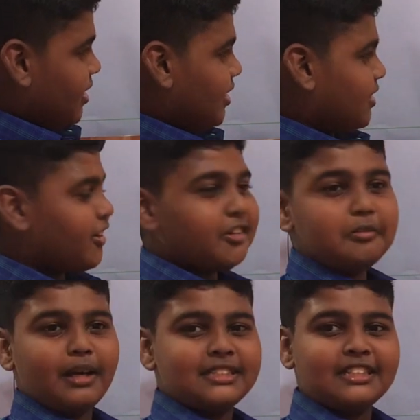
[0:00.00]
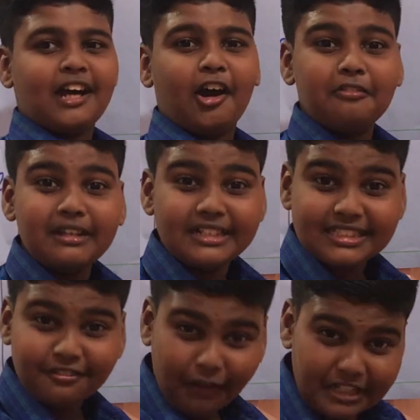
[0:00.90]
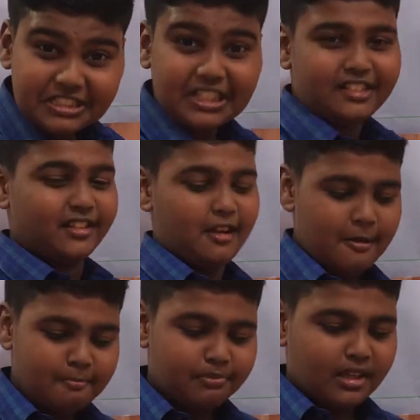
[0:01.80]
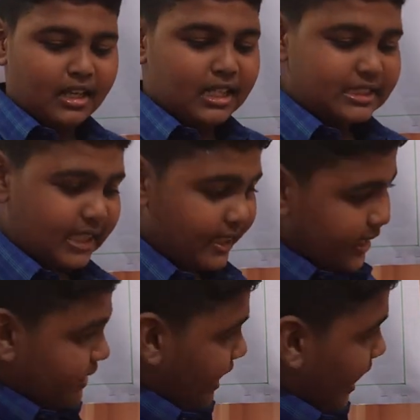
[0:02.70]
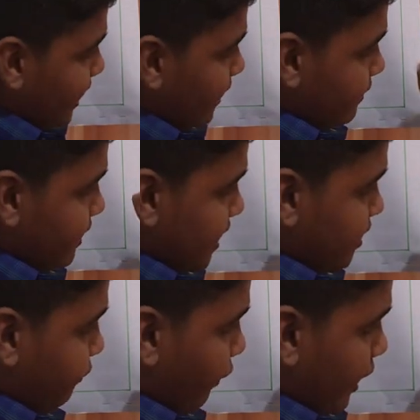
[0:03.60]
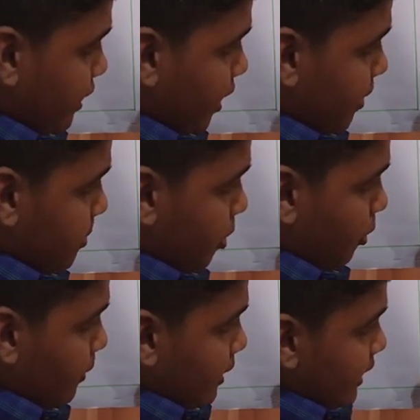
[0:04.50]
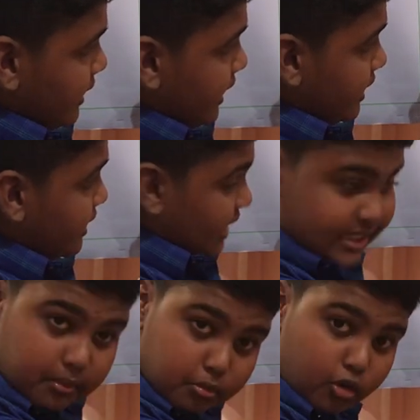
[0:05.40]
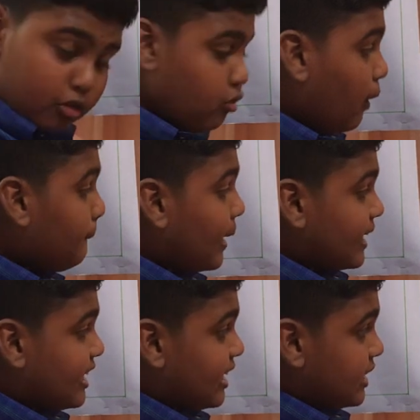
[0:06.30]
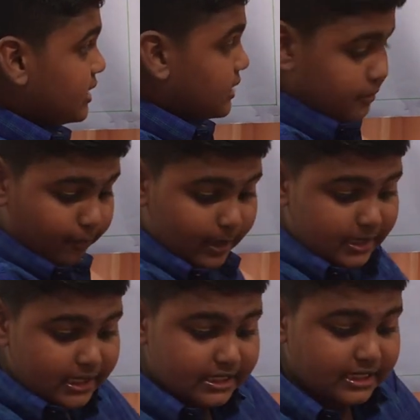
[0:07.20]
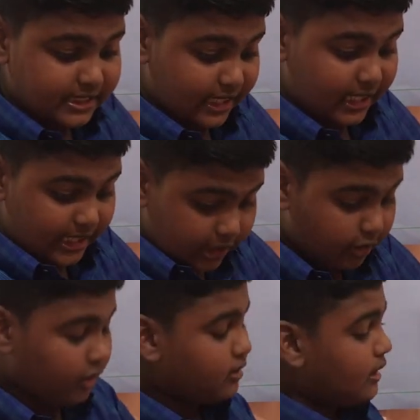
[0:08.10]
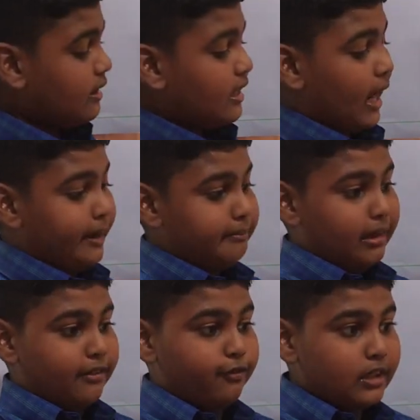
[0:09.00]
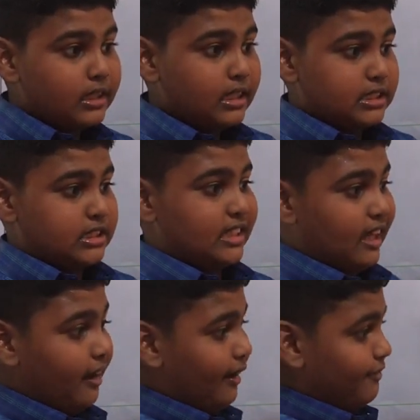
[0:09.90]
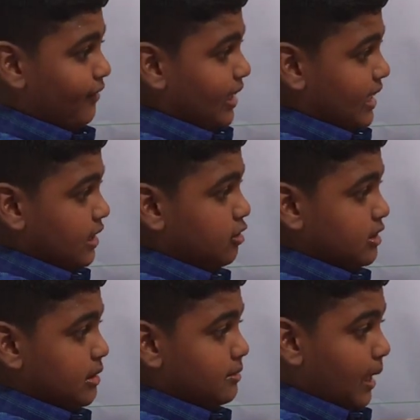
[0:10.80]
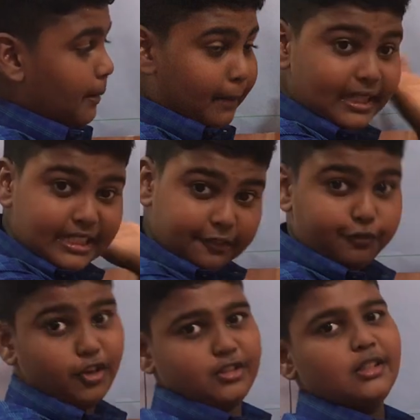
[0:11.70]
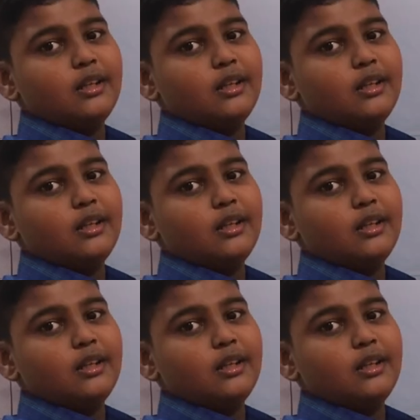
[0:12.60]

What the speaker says: Did you imagine how it functions? It's nothing that this fulcrum now. It doesn't move, but this is the load and my fingers that are using now my effort.